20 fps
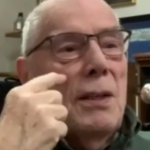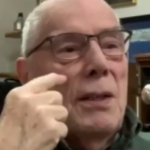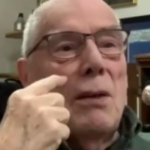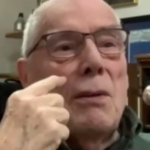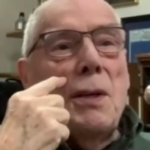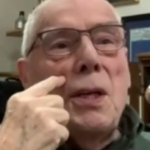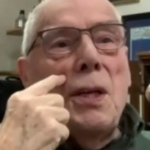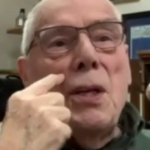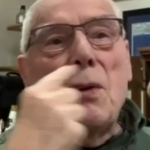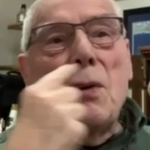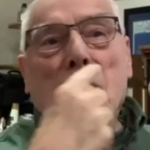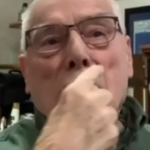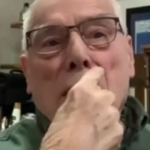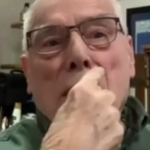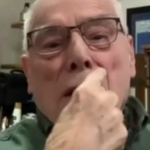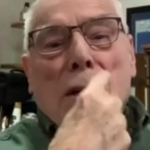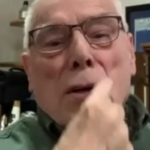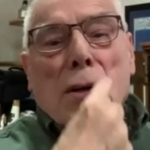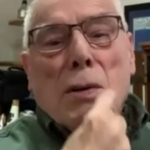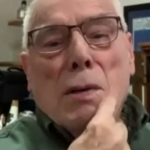here,
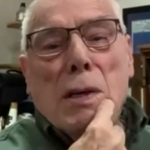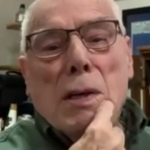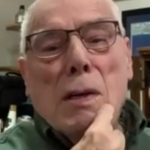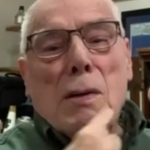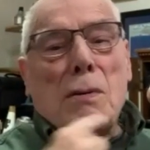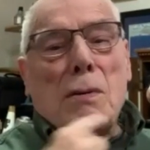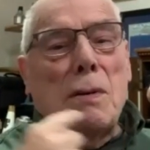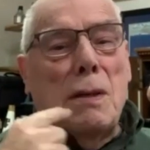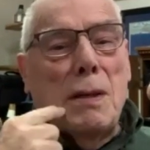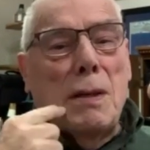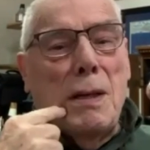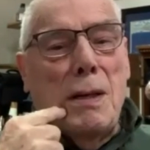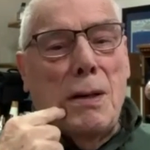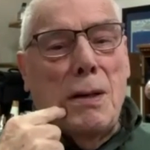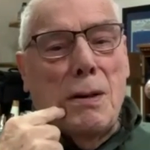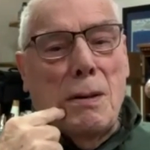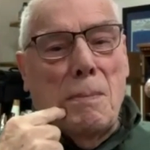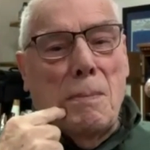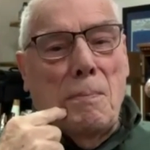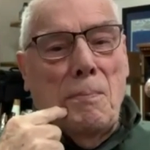here, here, and
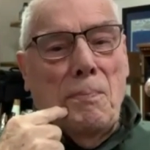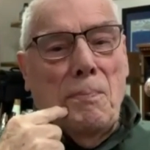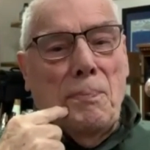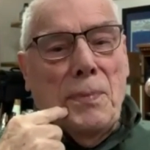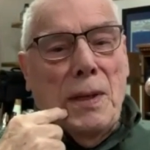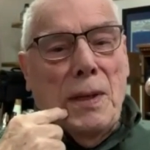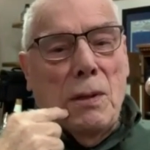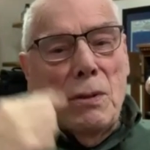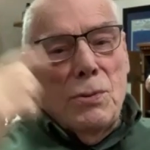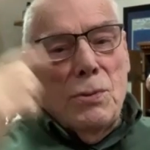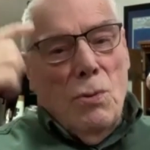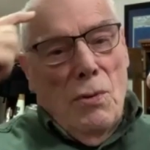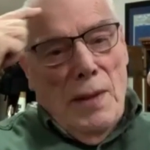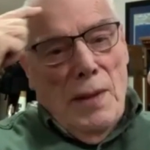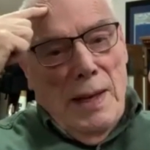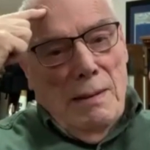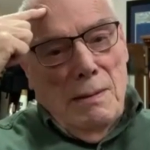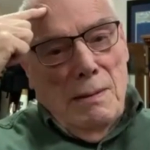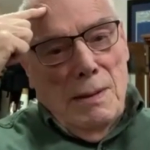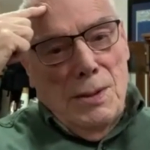here, because all
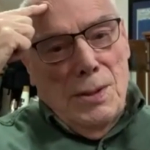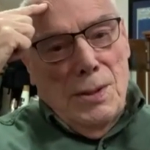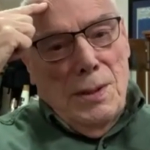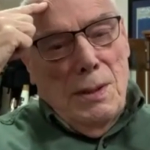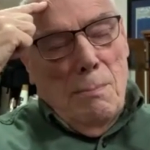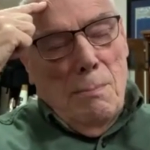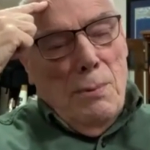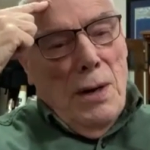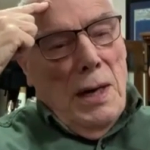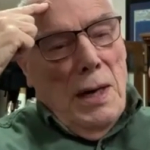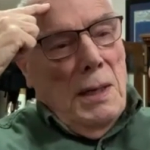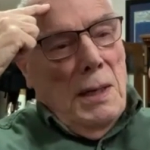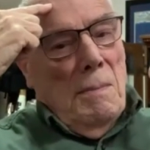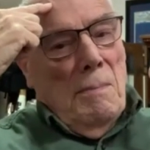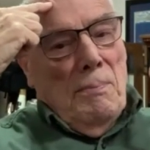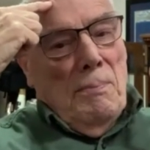that is in the brain.